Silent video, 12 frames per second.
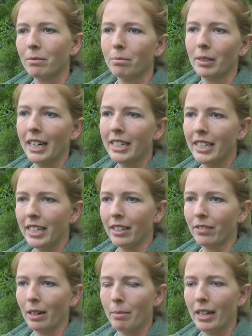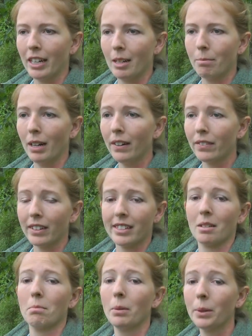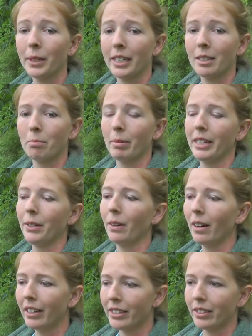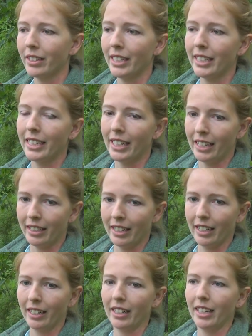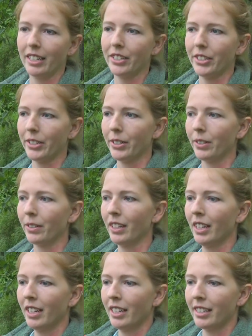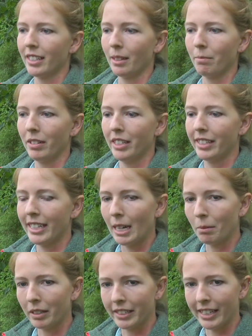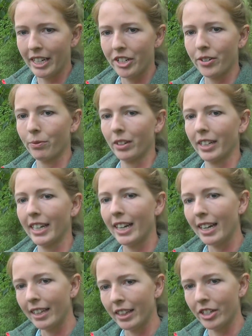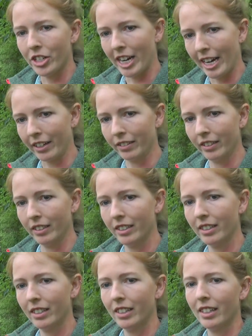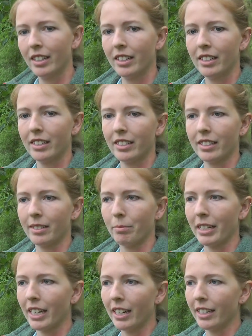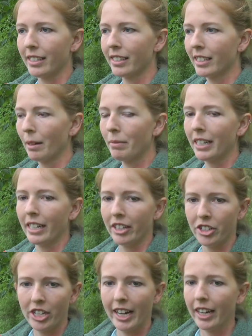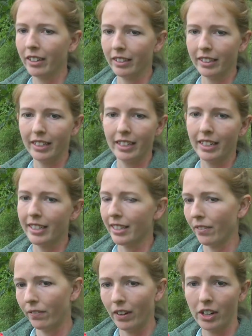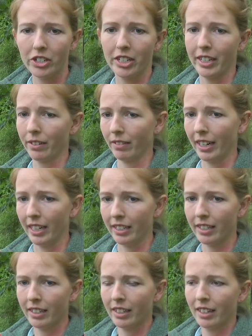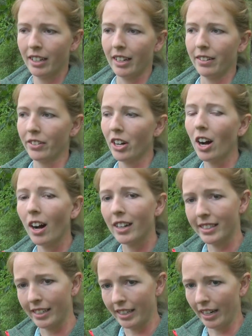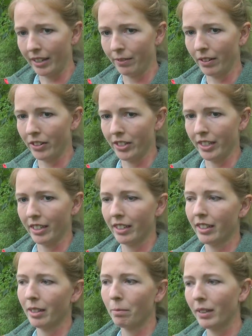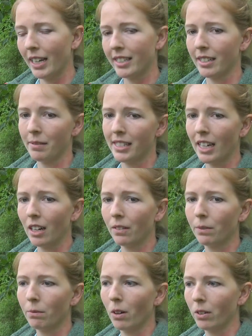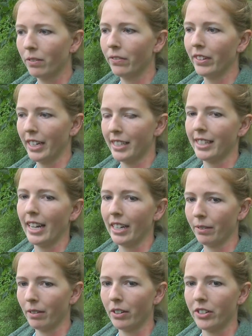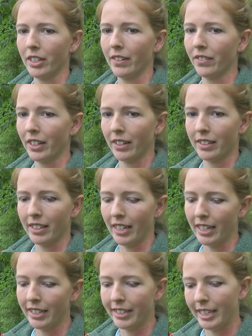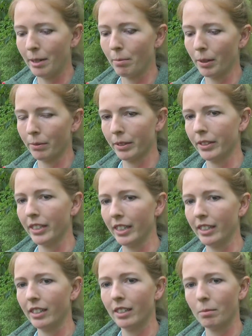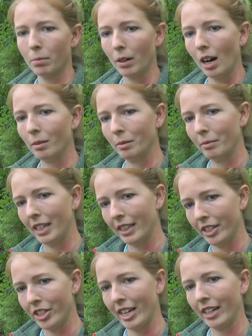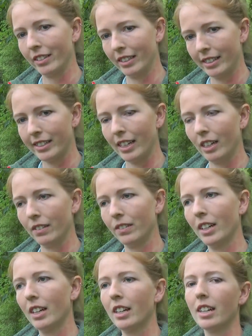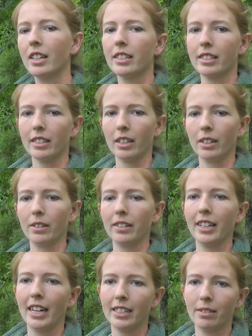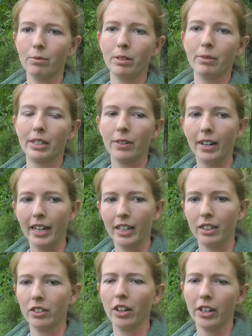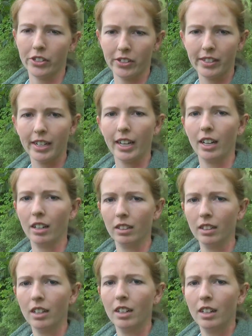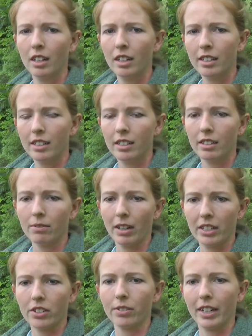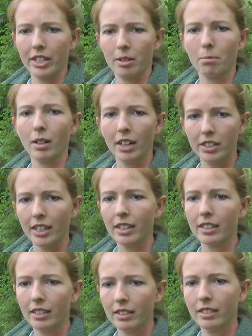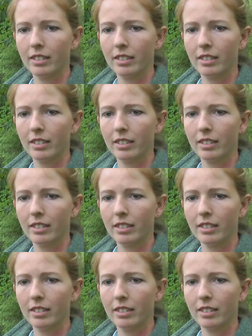planting a riparian buffer is important, but you also need to get in there and do some stabilization work in the channel because something in the channel isn't functioning right and causing that erosion. The plants itself won't fix that erosion if there's a deeper rooted problem in the channel itself. So that would require a larger scale restoration project.